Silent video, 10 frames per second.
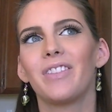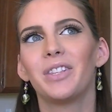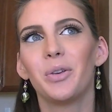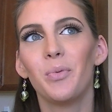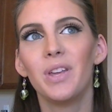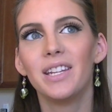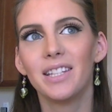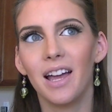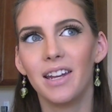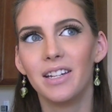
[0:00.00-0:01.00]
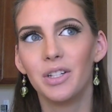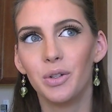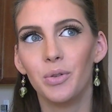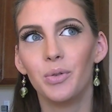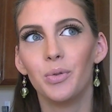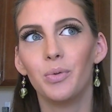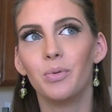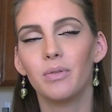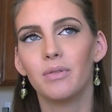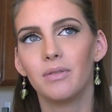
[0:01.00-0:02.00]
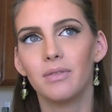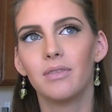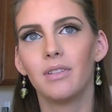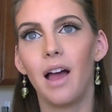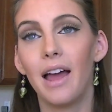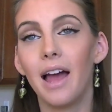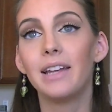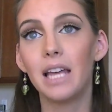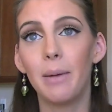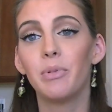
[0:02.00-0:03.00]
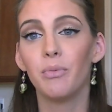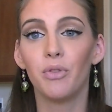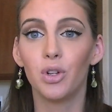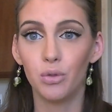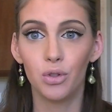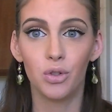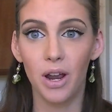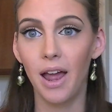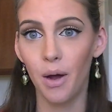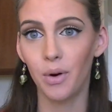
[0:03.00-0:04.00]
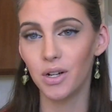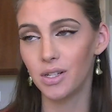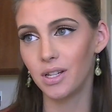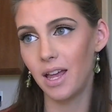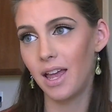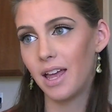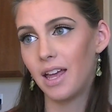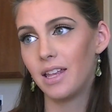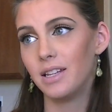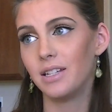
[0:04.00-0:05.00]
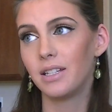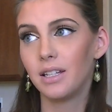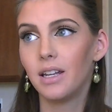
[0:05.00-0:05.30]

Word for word: So we decided to, I timed them for 2 straight hours, and